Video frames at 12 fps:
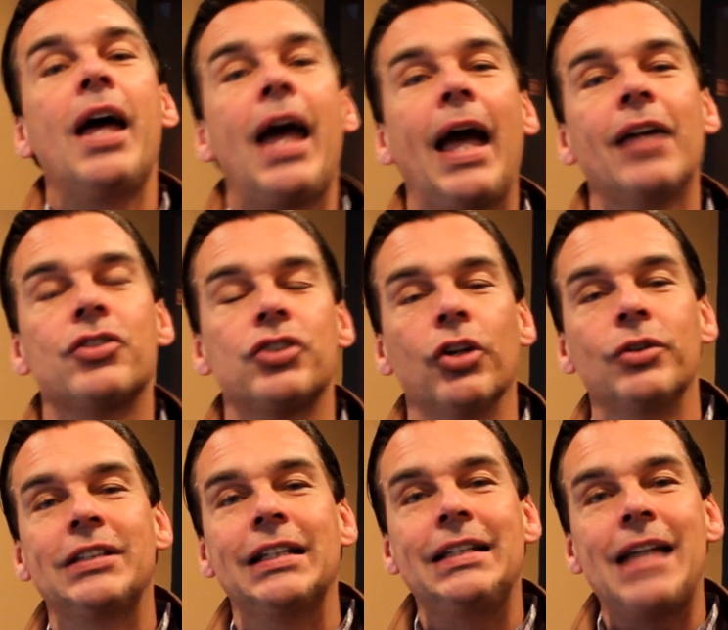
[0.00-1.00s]
And so
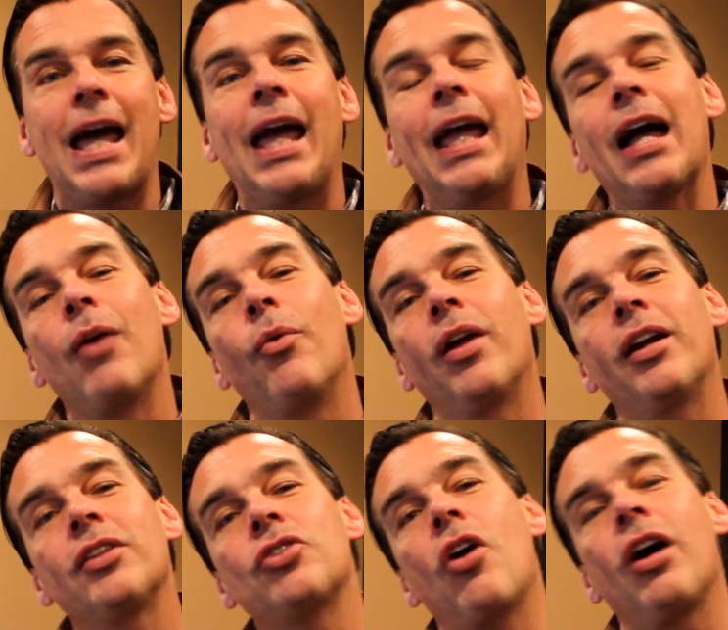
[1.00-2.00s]
today I wanted
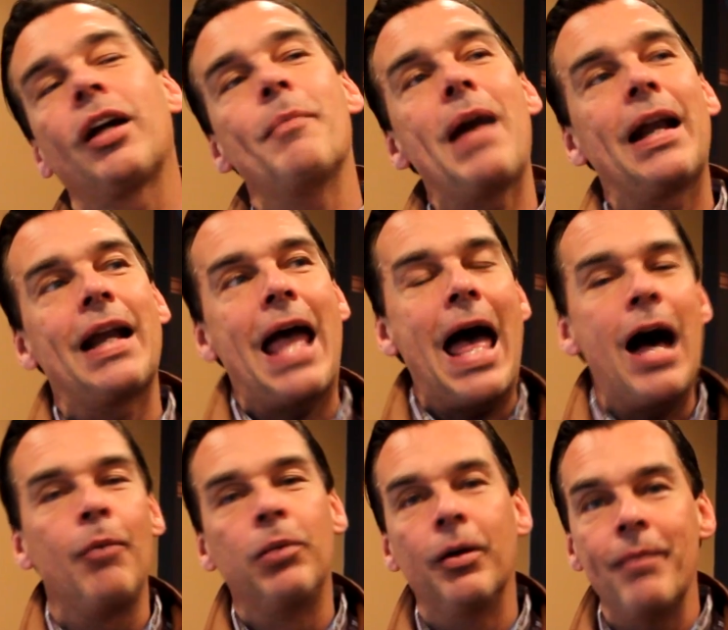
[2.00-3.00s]
to talk about an
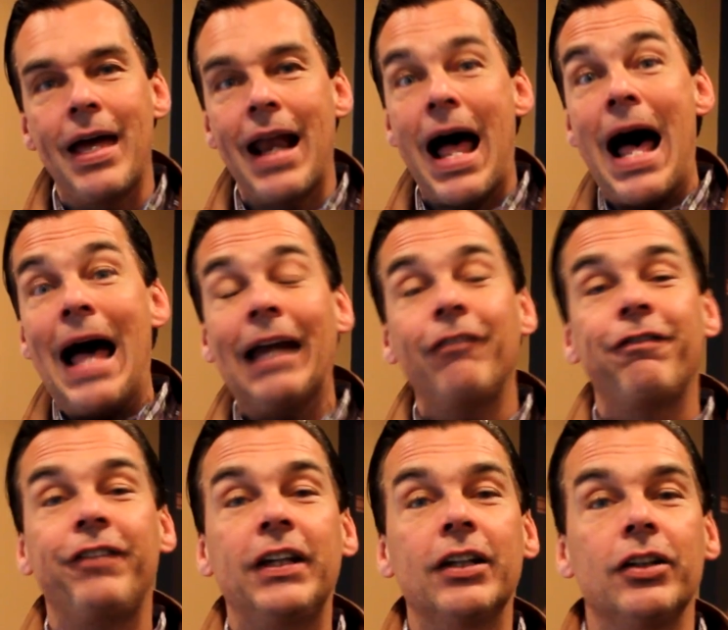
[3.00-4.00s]
album that I
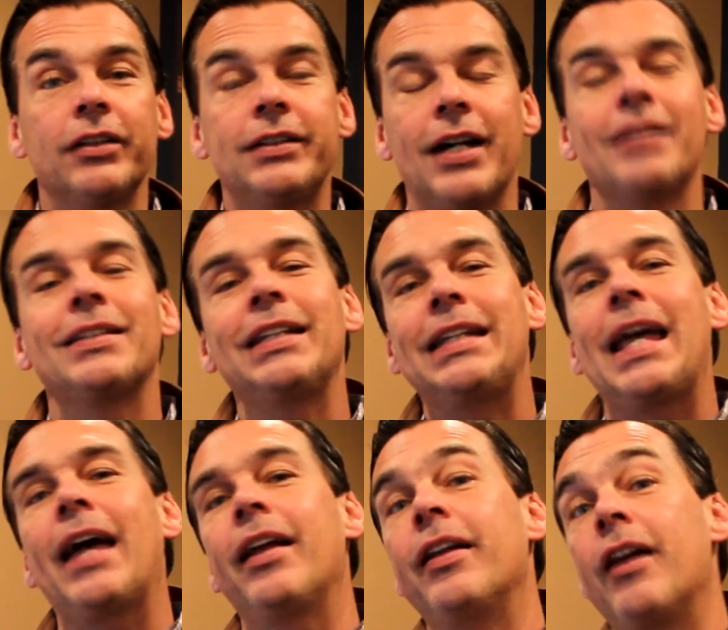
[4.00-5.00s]
feel doesn't
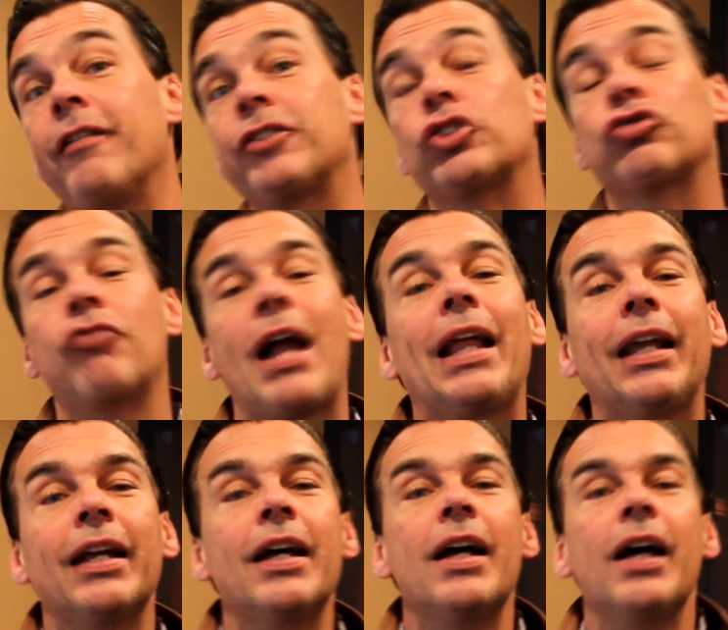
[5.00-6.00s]
get enough
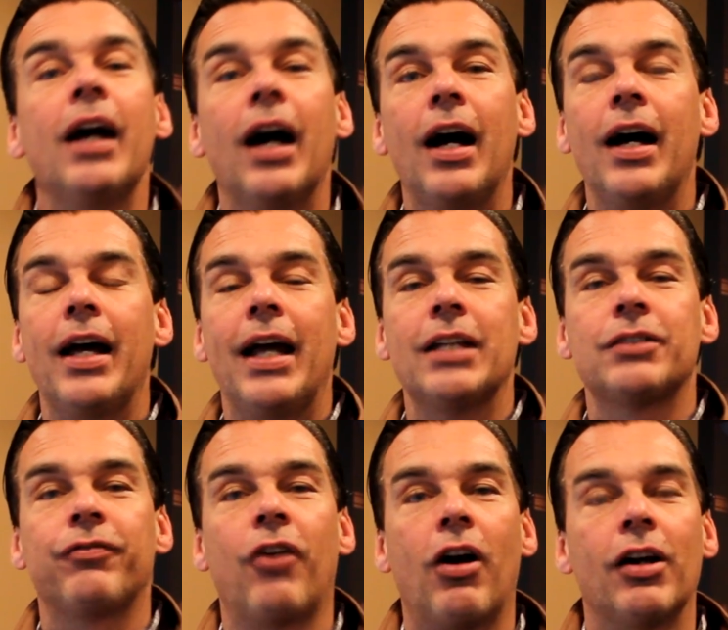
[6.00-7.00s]
credit as
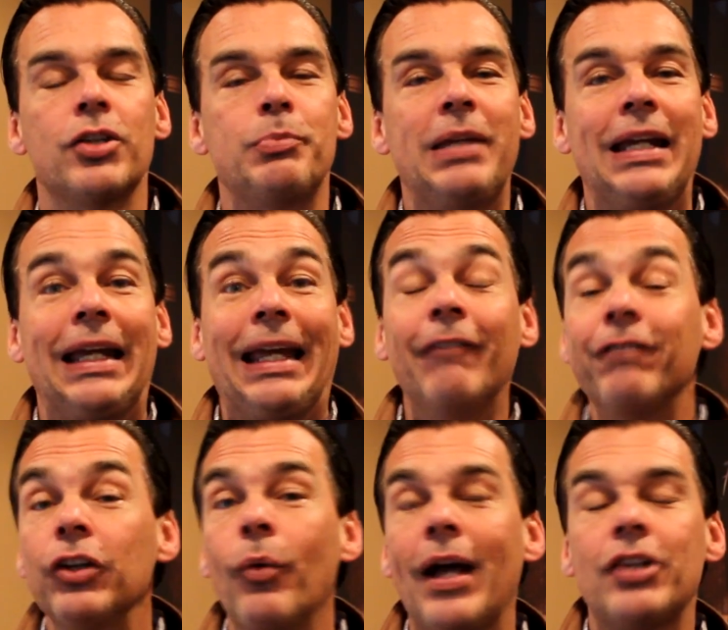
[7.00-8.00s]
far as being
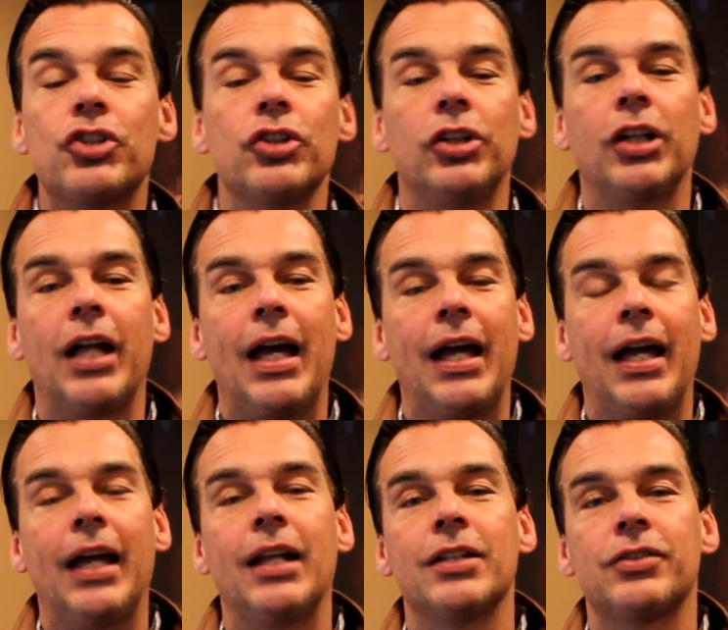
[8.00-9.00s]
influential
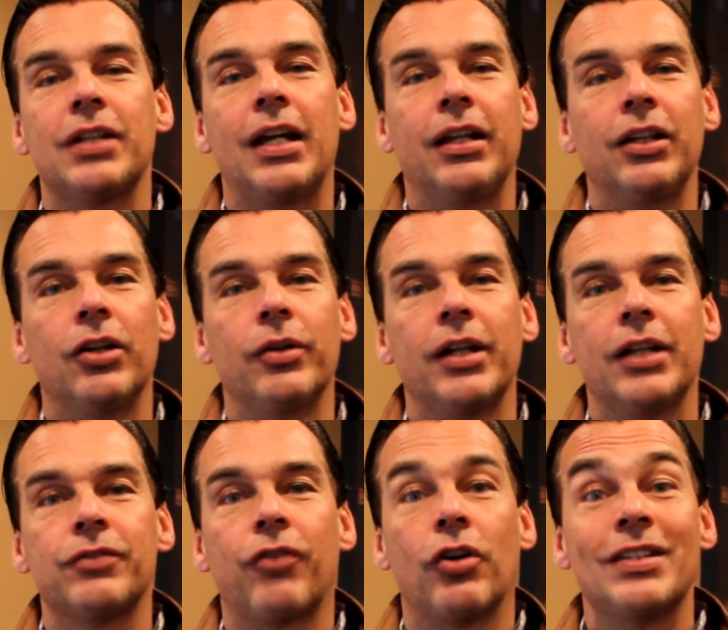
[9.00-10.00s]
and as you know,
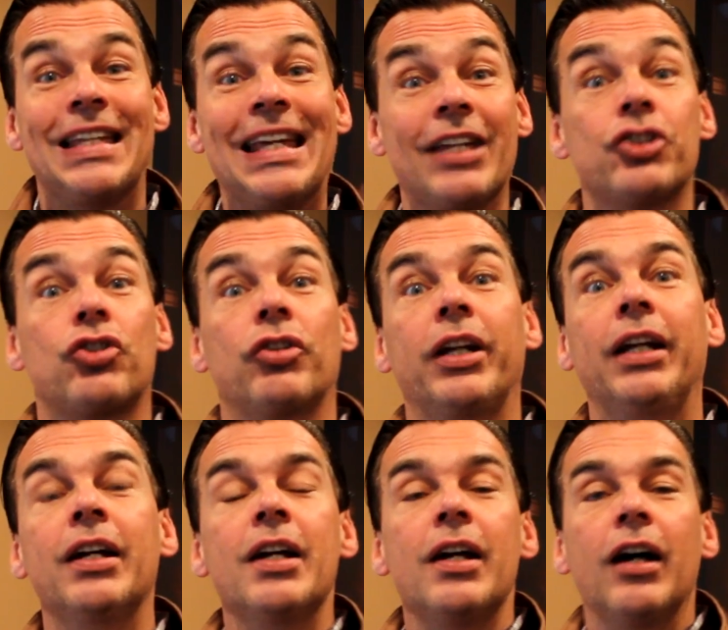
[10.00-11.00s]
as far as the
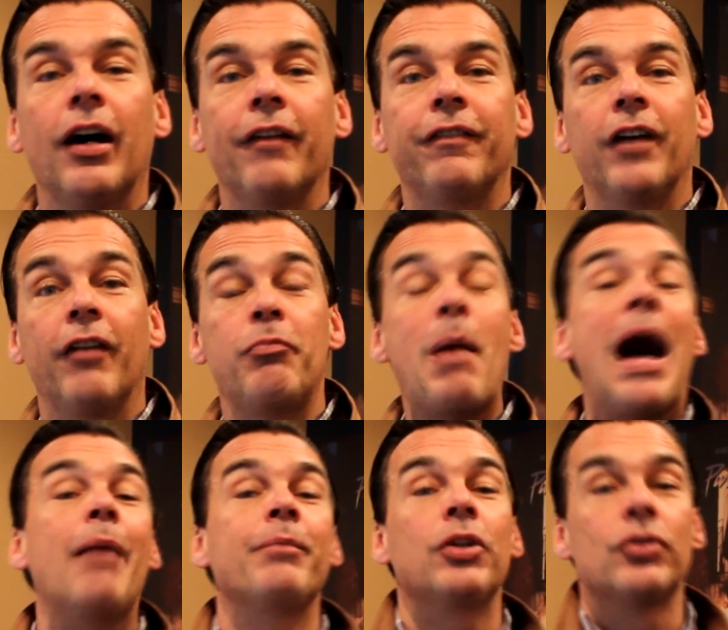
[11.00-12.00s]
history of
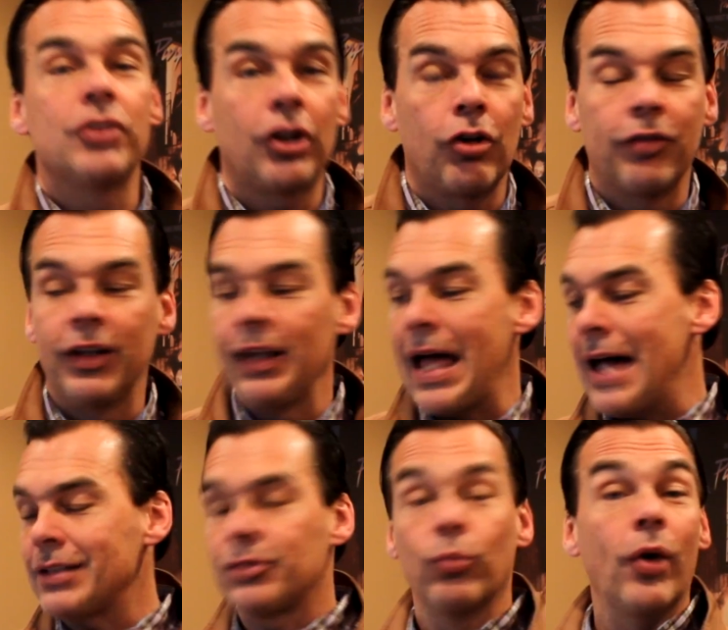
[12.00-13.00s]
pop music over the
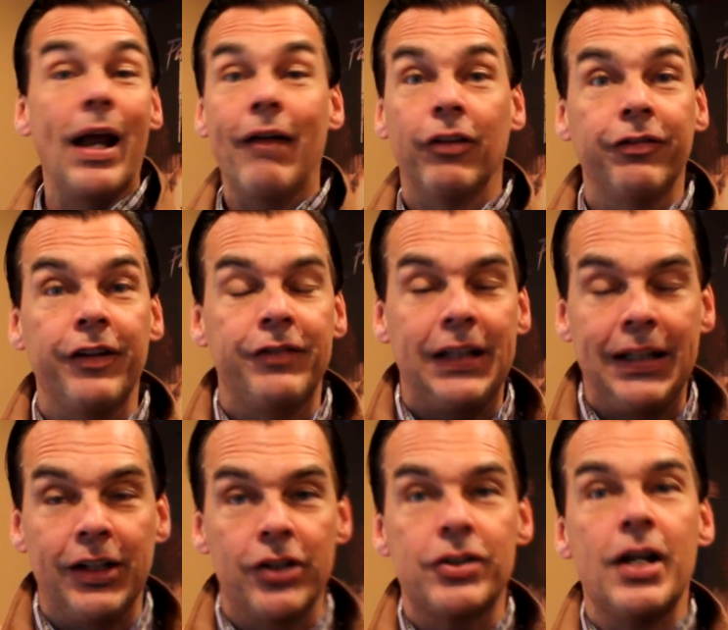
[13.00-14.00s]
last 50
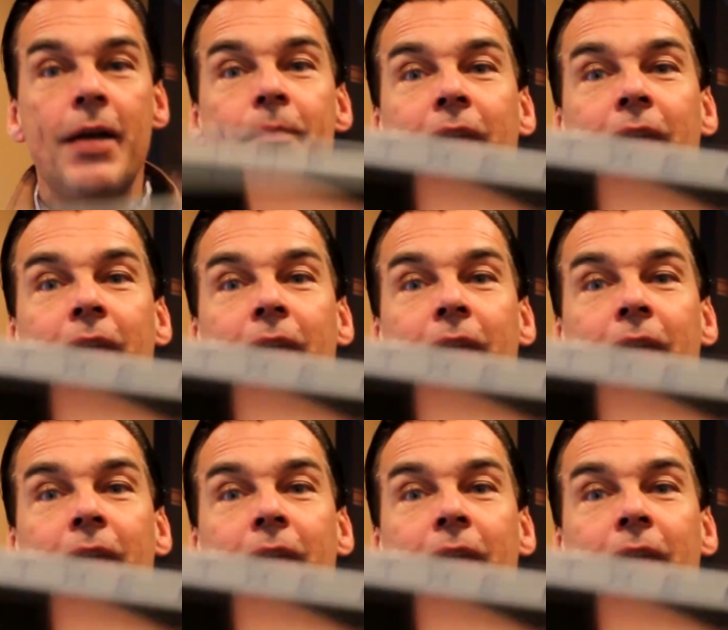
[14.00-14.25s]
years.